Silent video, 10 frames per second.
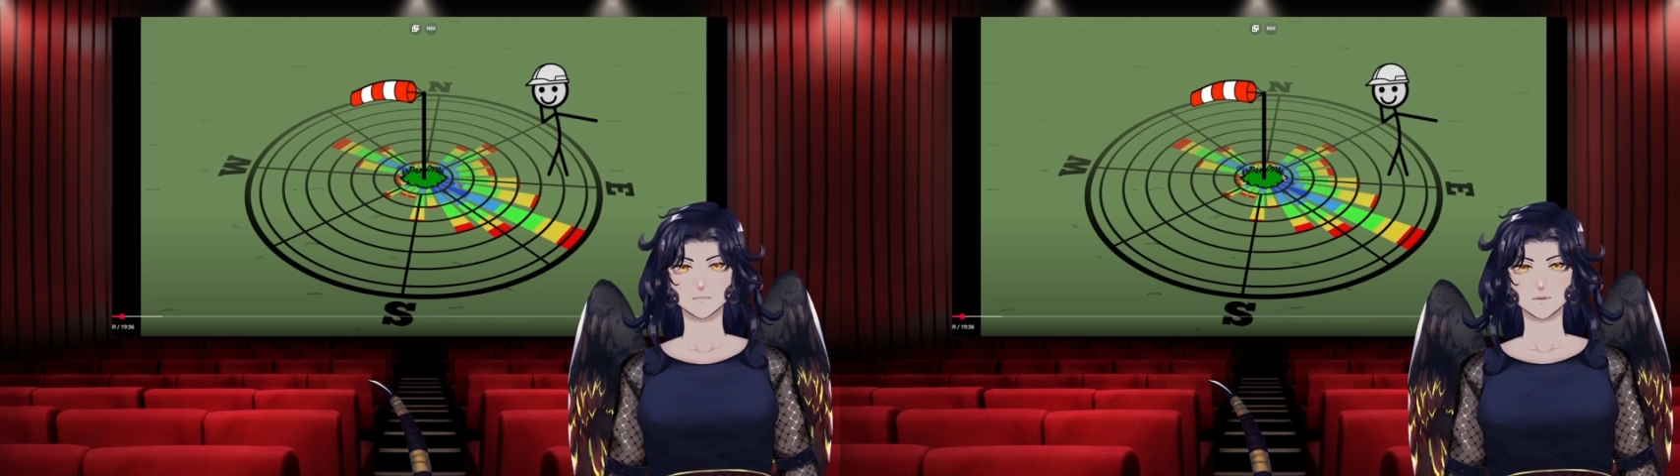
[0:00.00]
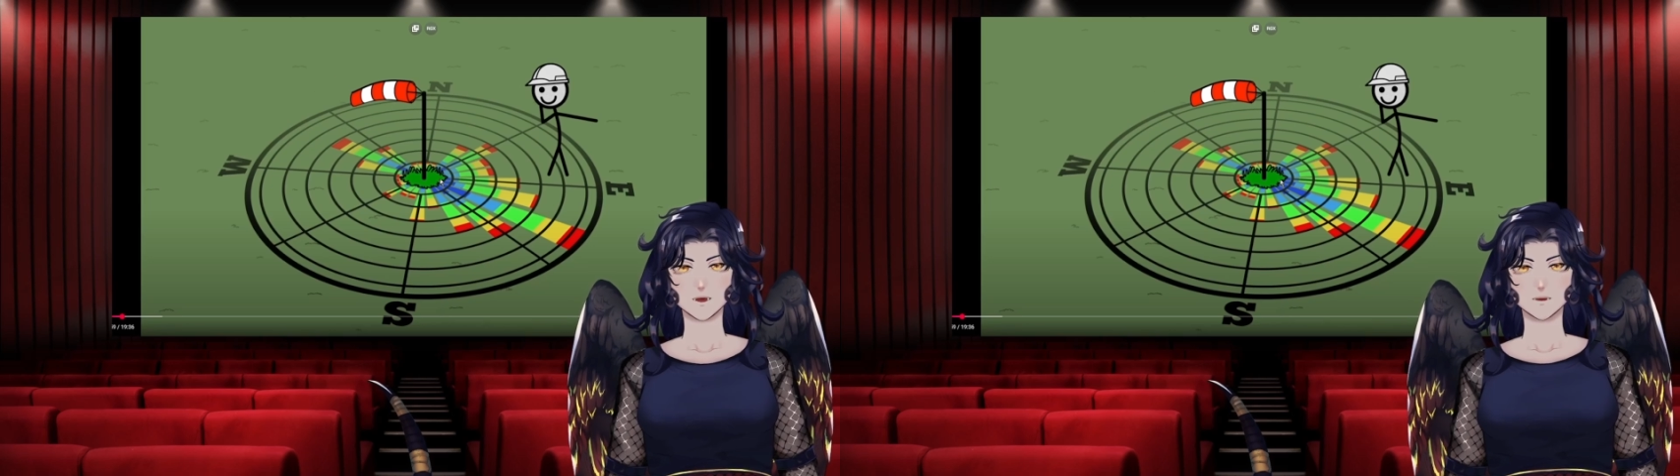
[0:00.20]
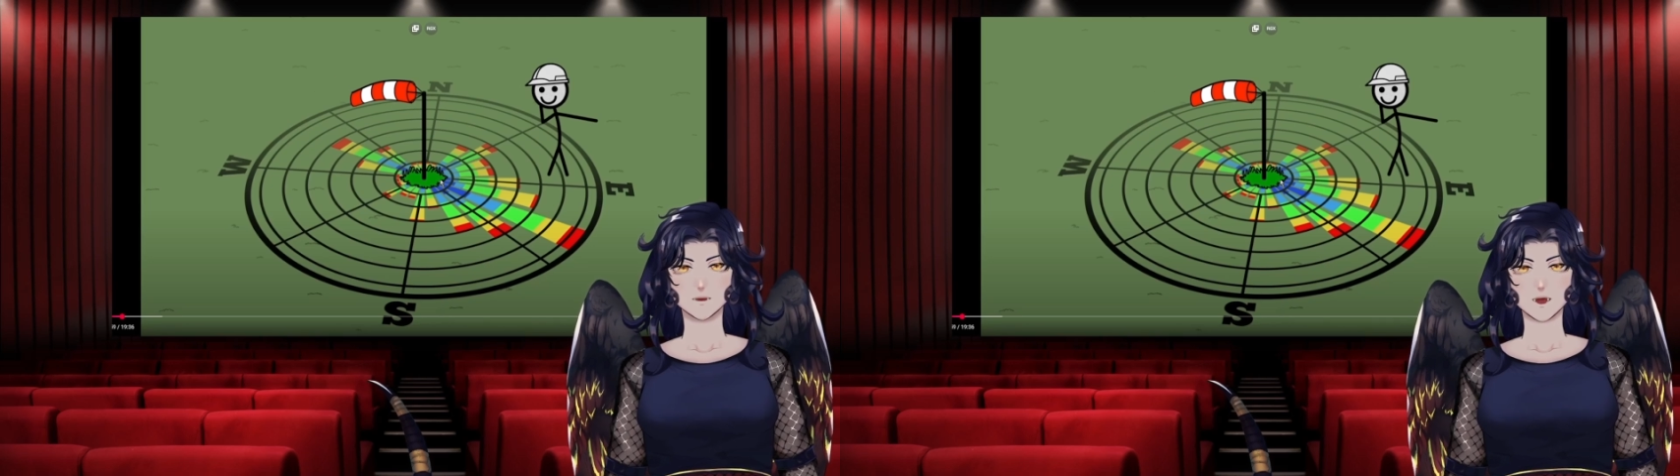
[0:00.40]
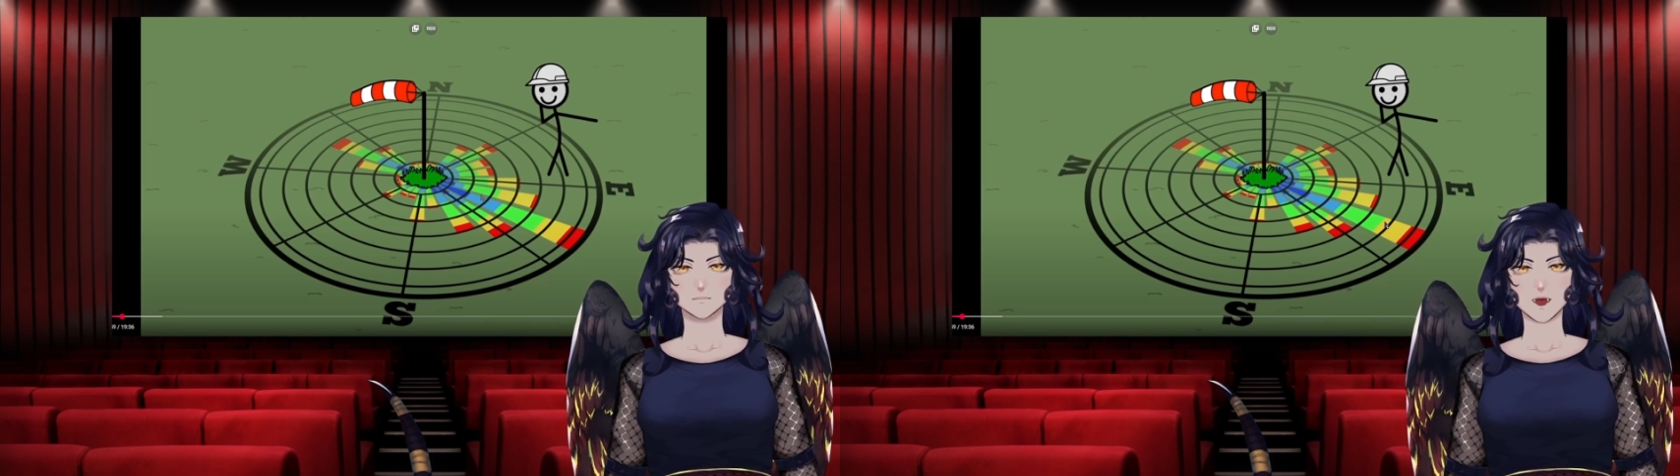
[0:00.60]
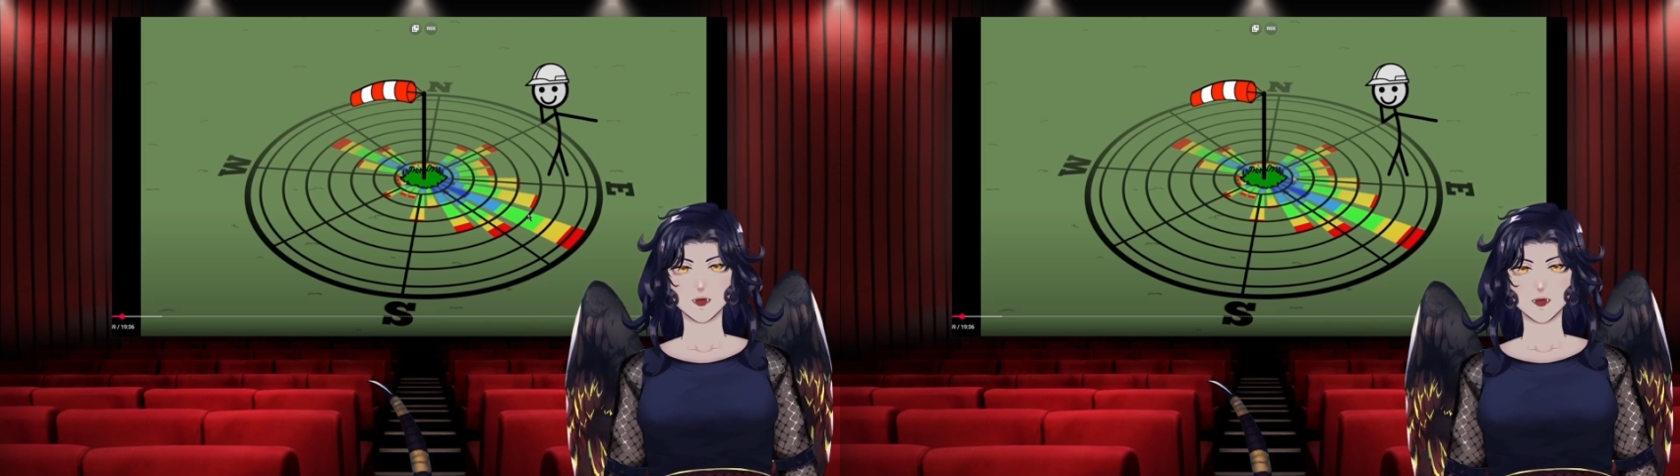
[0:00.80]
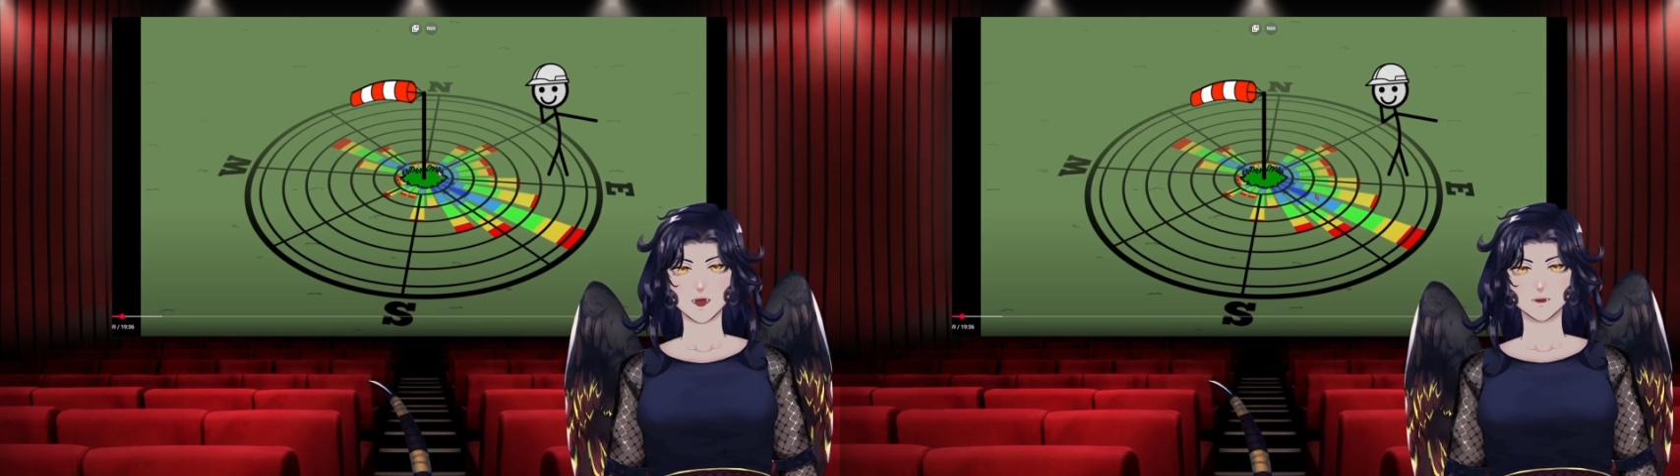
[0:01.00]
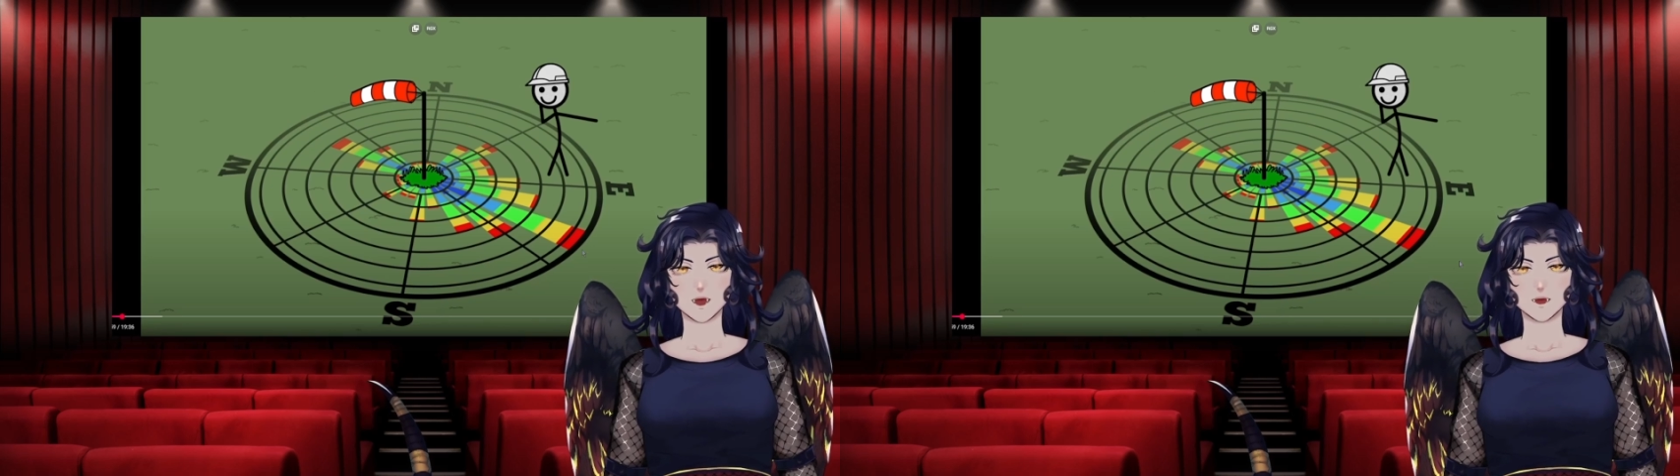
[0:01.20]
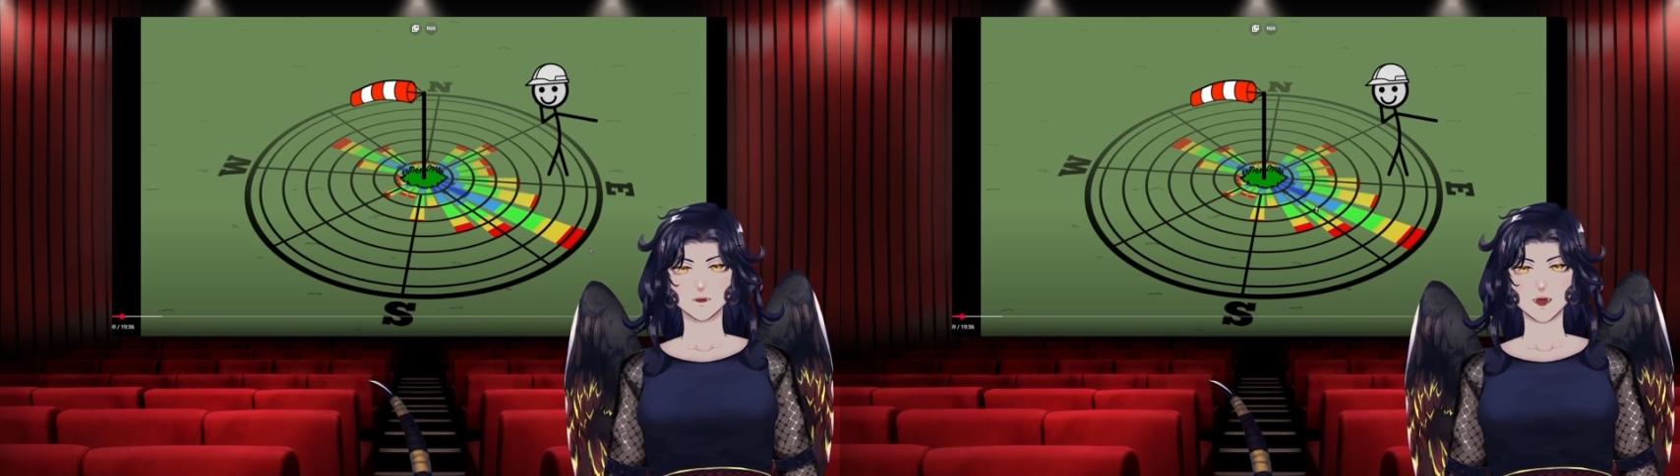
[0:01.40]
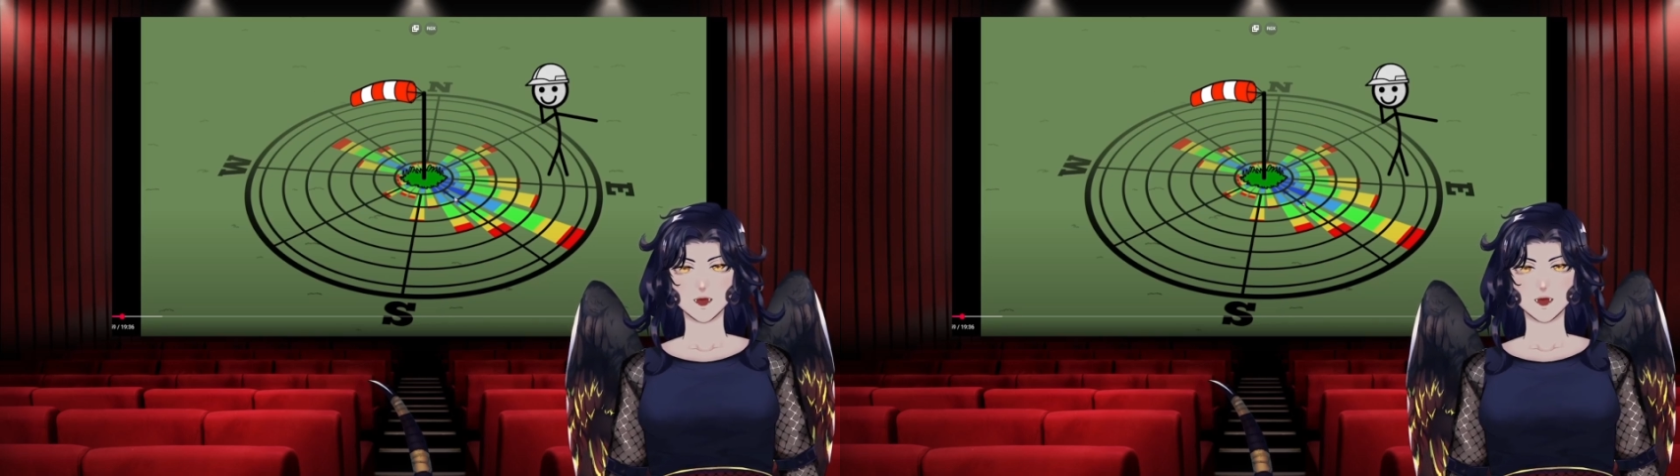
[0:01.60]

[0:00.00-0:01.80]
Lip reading: make a mark on this side.